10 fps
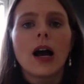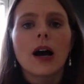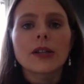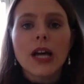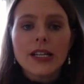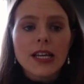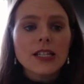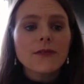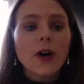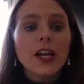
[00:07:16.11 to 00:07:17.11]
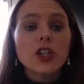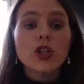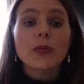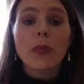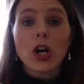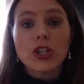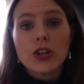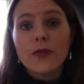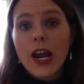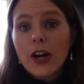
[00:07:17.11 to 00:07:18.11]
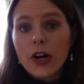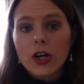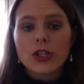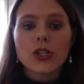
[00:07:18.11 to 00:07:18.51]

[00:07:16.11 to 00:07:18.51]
identify is your margin of error.